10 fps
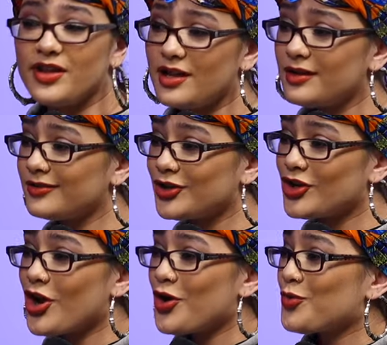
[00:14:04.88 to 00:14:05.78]
it, you
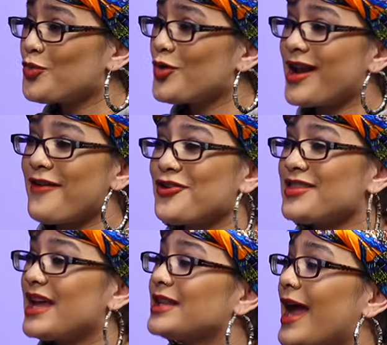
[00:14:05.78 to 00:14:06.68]
know, whatever
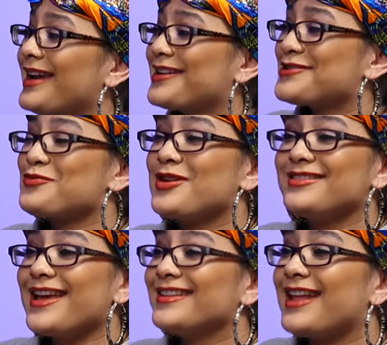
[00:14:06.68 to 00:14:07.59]
they like is
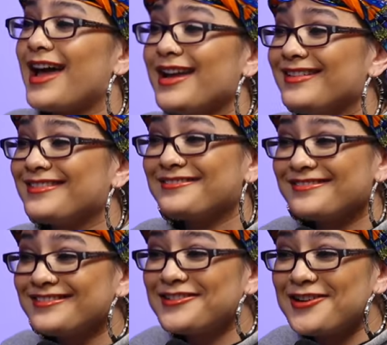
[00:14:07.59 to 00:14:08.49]
what they like.
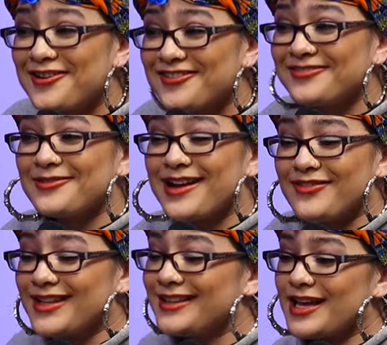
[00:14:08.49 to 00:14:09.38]
You know,
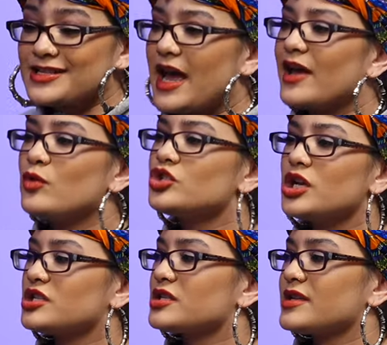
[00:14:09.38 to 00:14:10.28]
whatever they like is, I don't
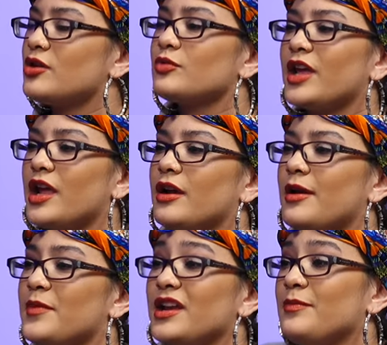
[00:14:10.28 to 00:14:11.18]
judge because I don't care.
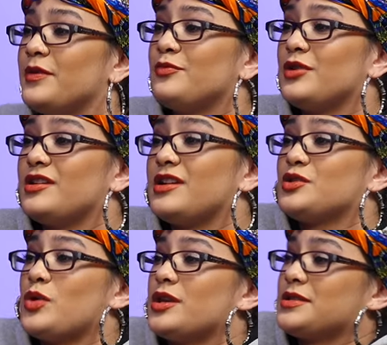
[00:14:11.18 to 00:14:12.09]
I mean,
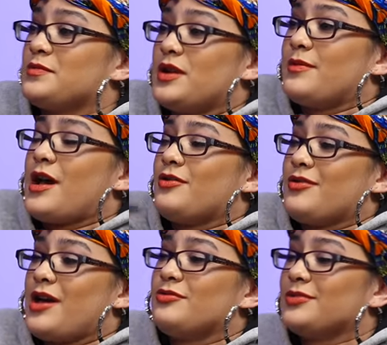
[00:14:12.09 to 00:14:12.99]
it's weird to me, but
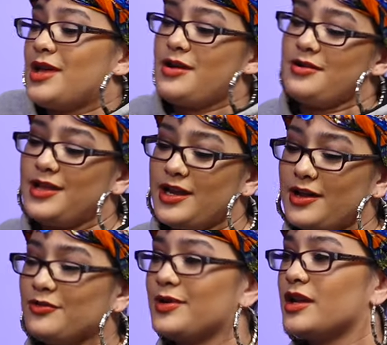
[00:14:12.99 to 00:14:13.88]
I don't care. Like,
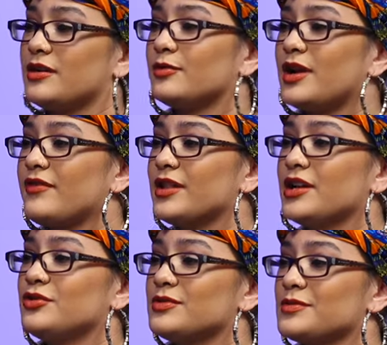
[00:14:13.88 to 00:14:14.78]
I don't care. Whatever
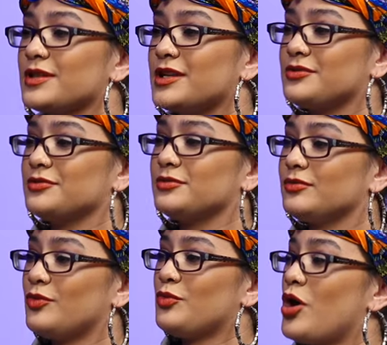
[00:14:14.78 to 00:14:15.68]
they do is what they do
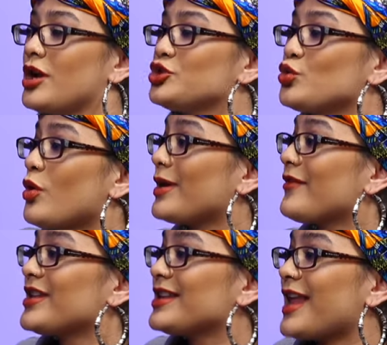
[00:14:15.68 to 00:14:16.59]
or want to do or
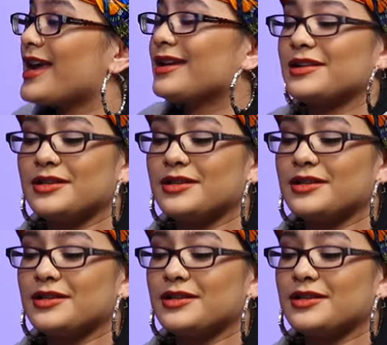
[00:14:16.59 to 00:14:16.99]
whatever they like.